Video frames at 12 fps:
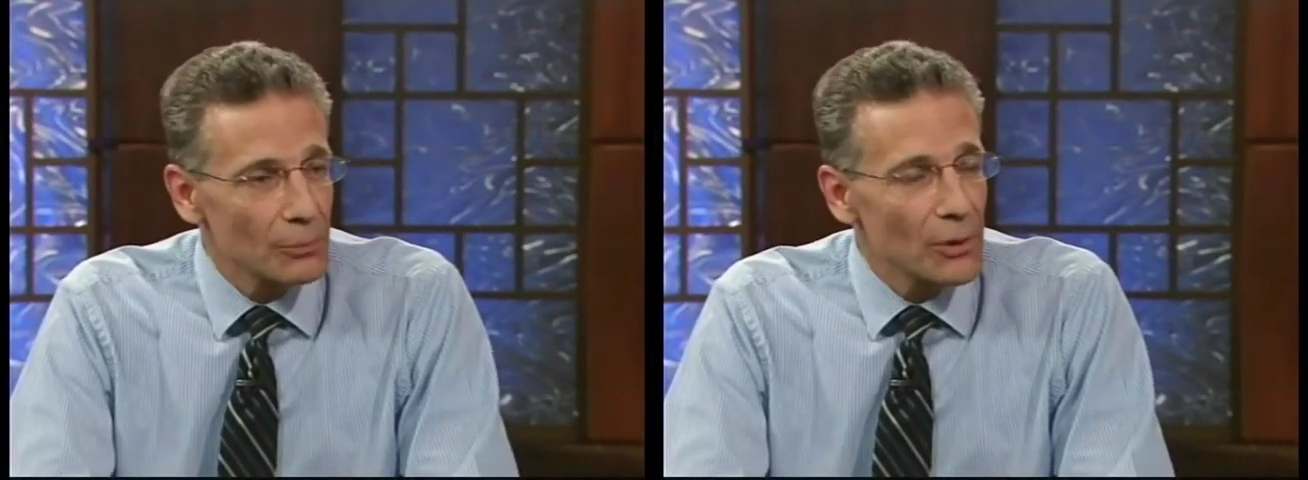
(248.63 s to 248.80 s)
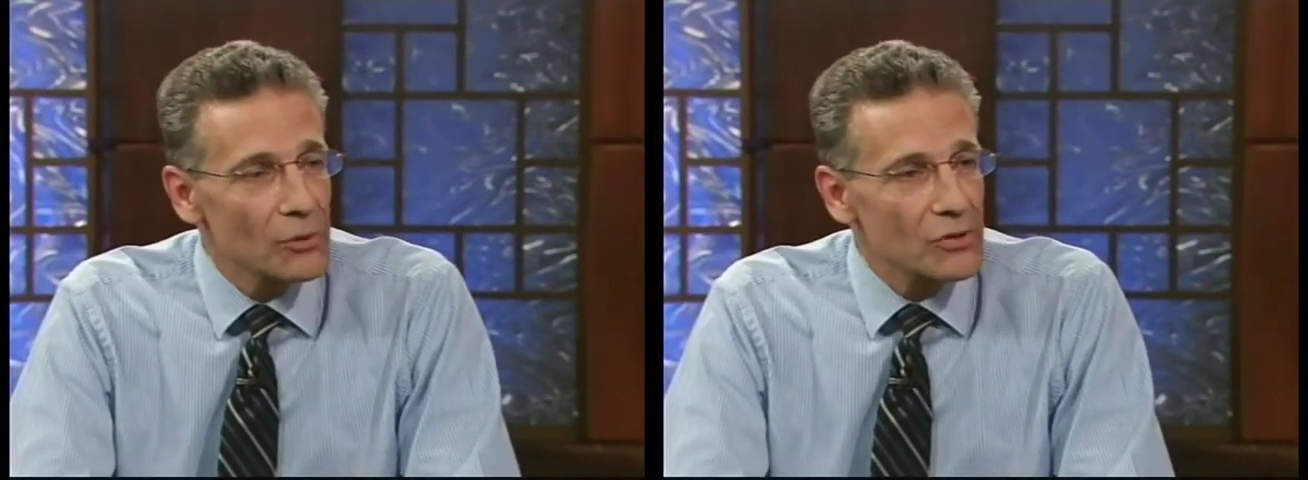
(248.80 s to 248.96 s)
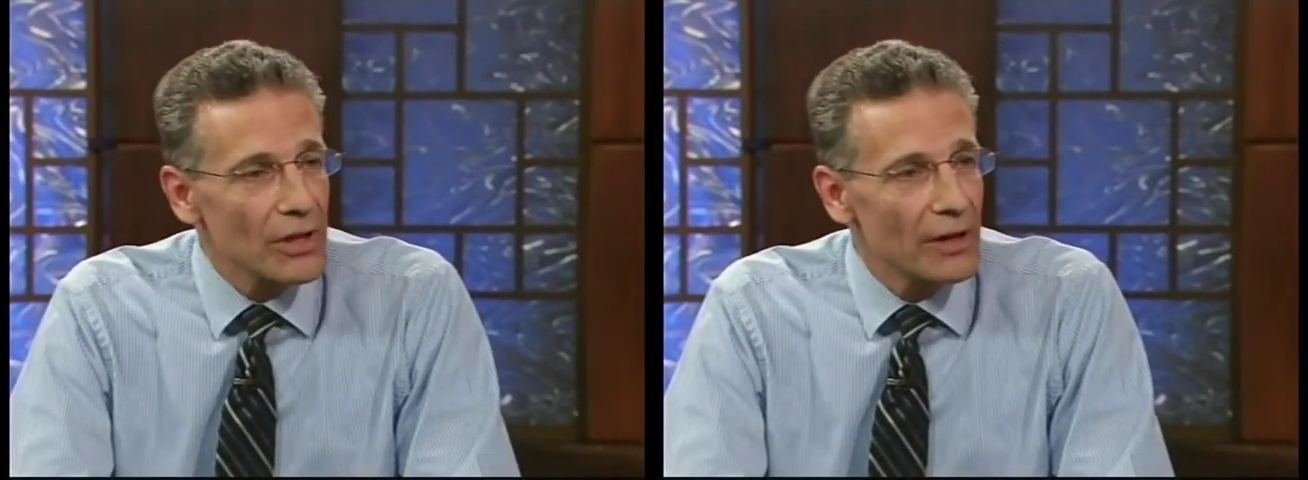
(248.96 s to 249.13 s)

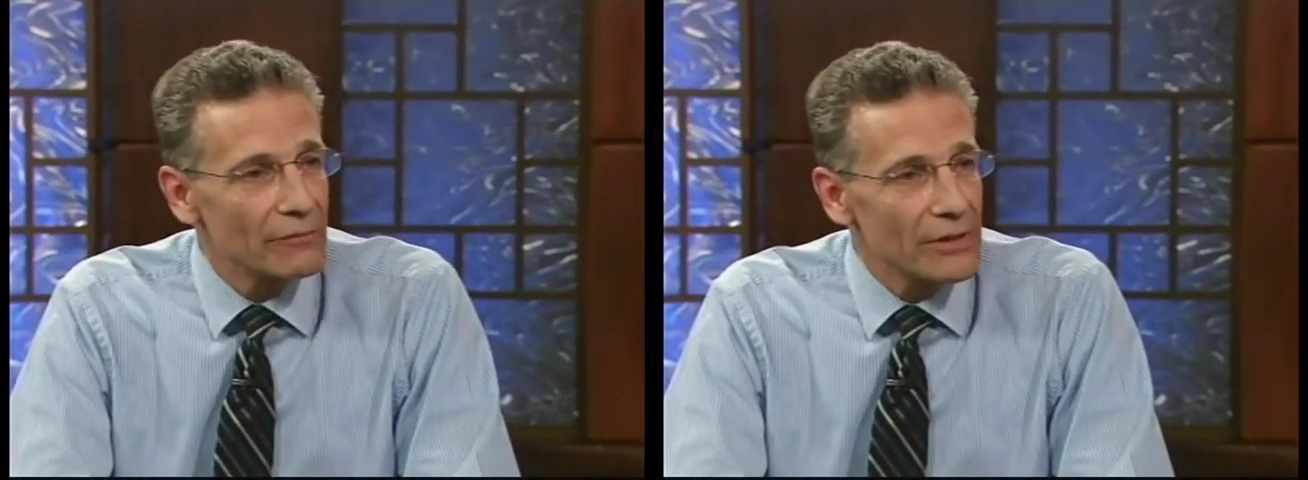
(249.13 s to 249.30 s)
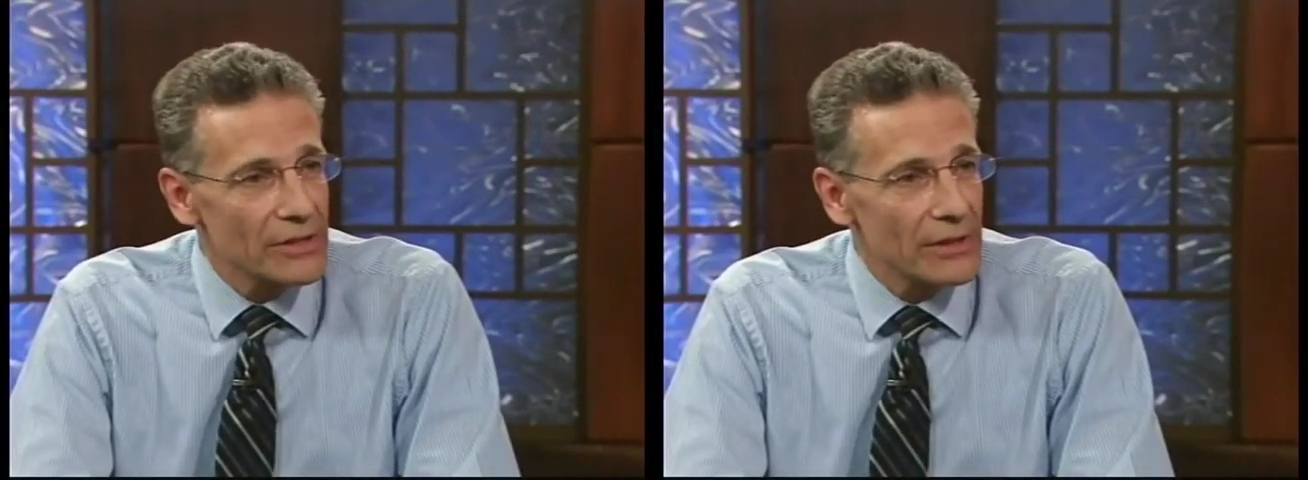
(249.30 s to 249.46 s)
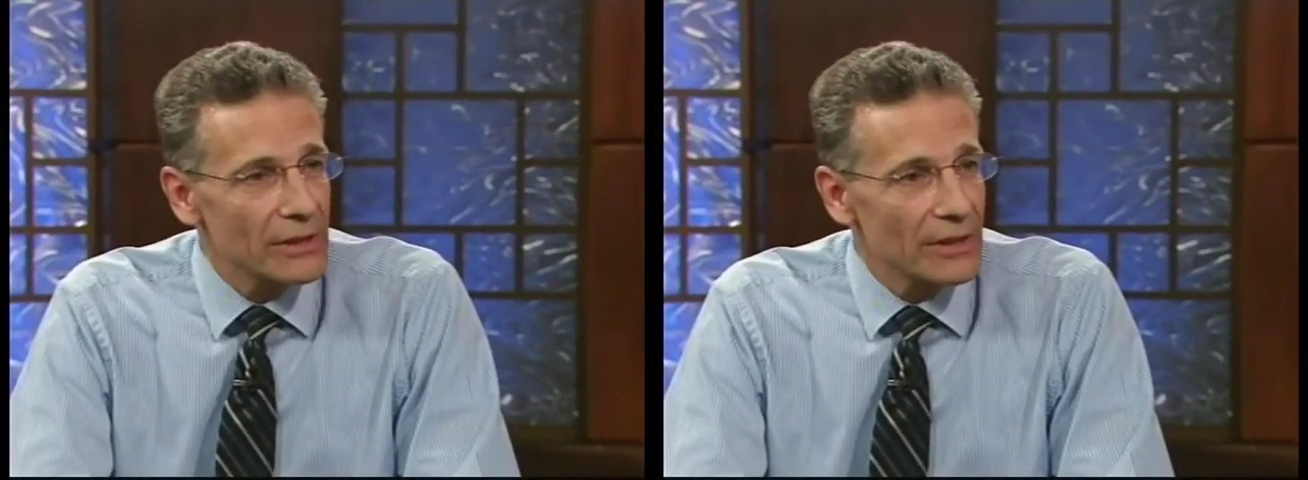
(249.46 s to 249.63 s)
post-op
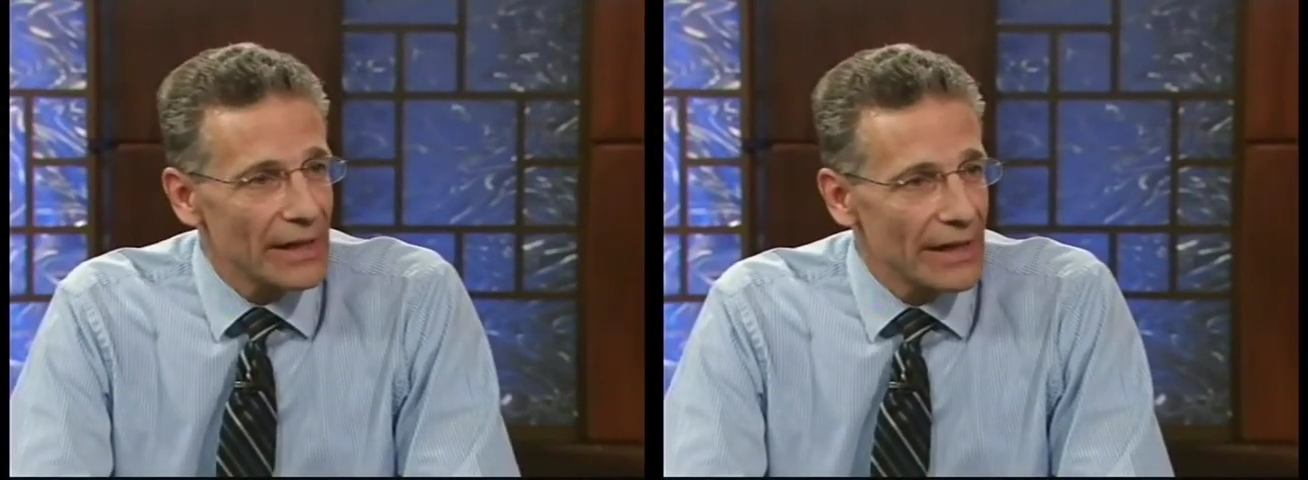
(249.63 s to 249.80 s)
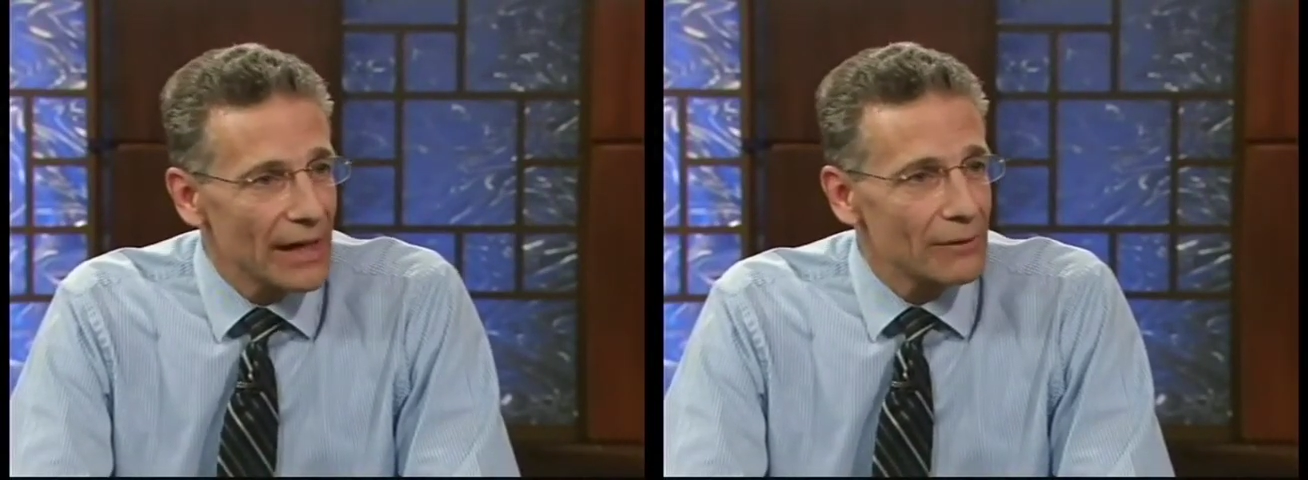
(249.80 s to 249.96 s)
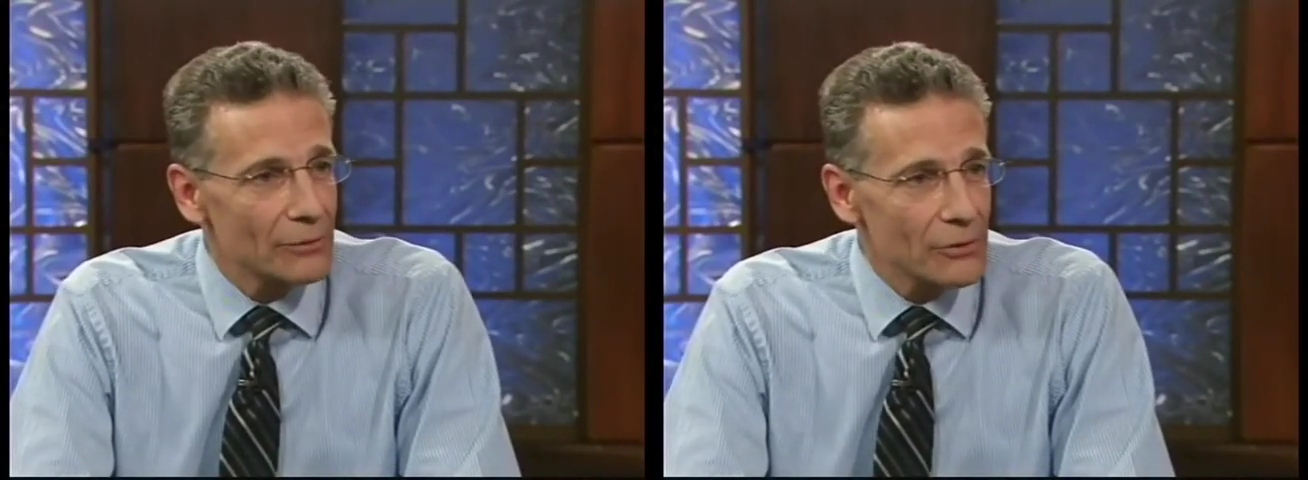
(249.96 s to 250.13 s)
visit the day
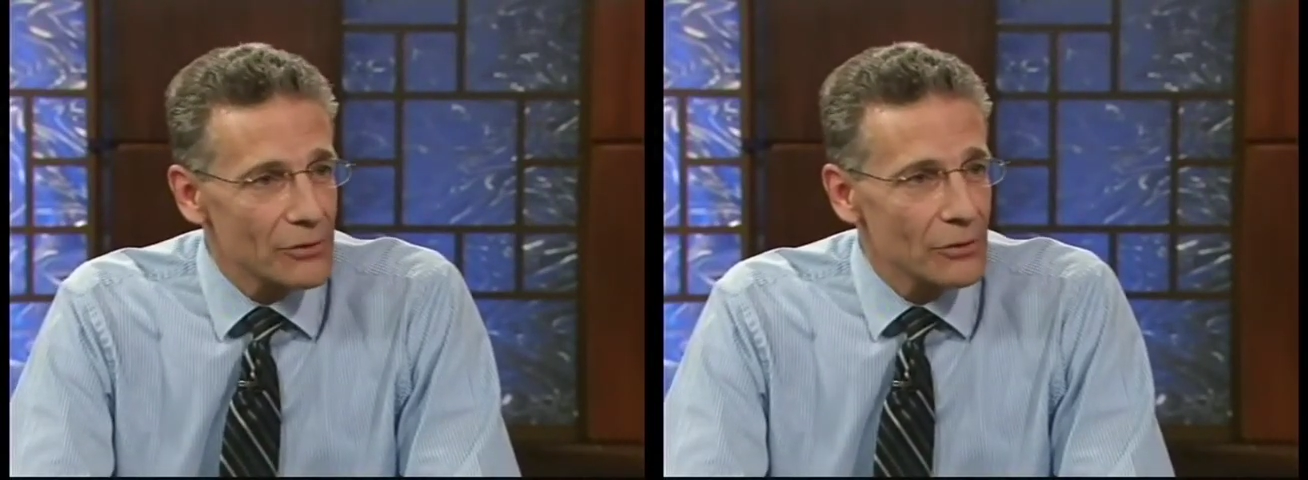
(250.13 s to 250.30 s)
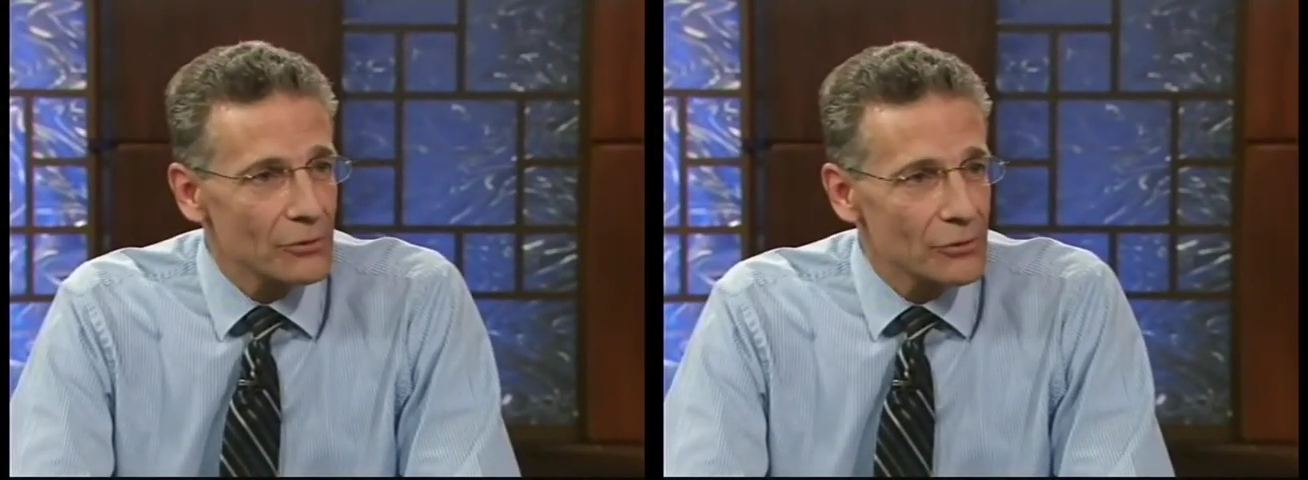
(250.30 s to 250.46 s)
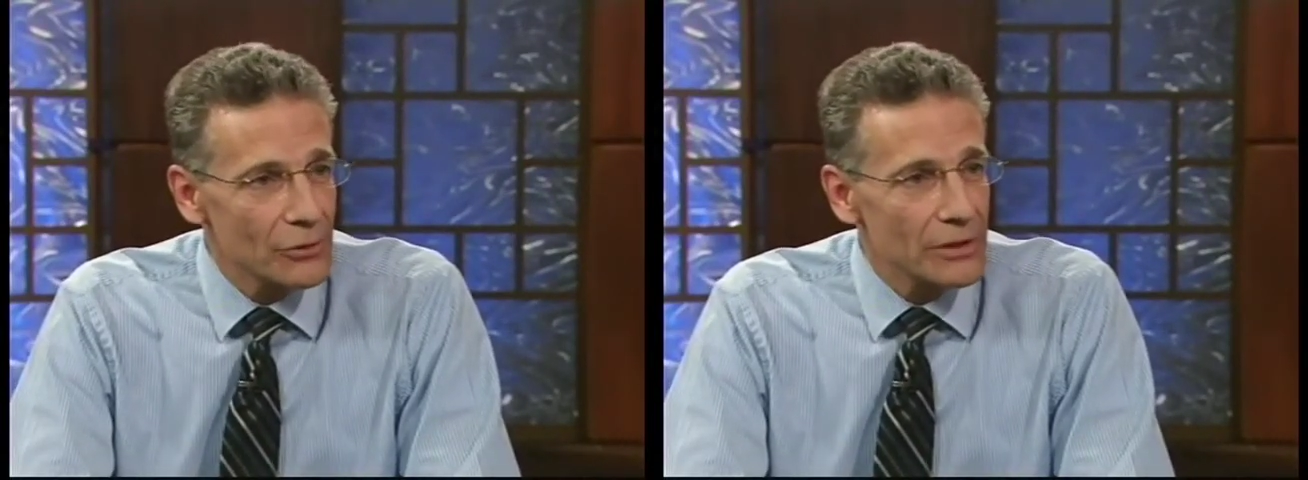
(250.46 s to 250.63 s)
after
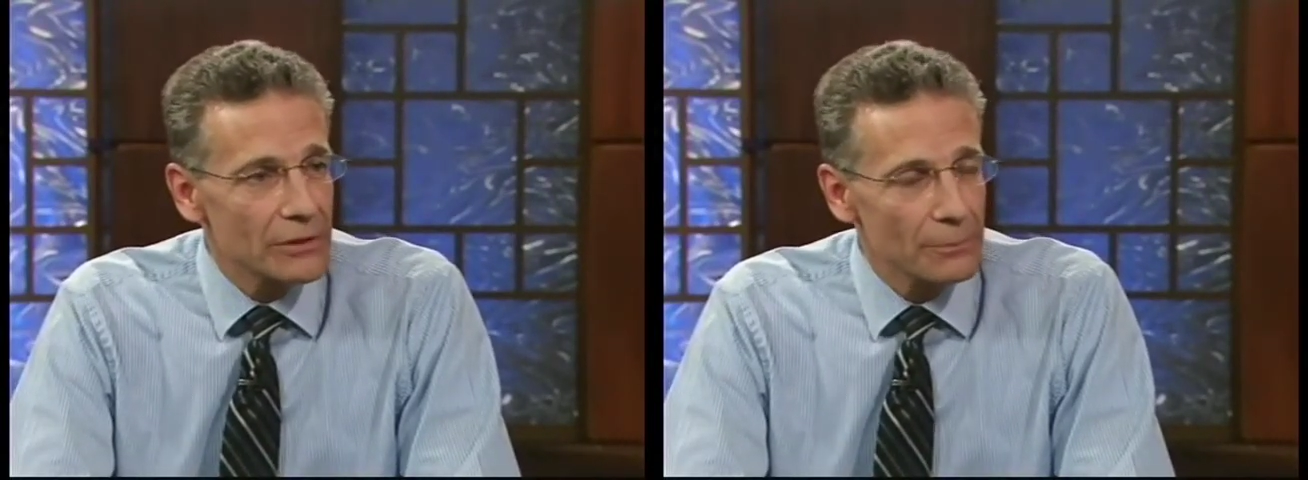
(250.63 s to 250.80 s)
surgeries.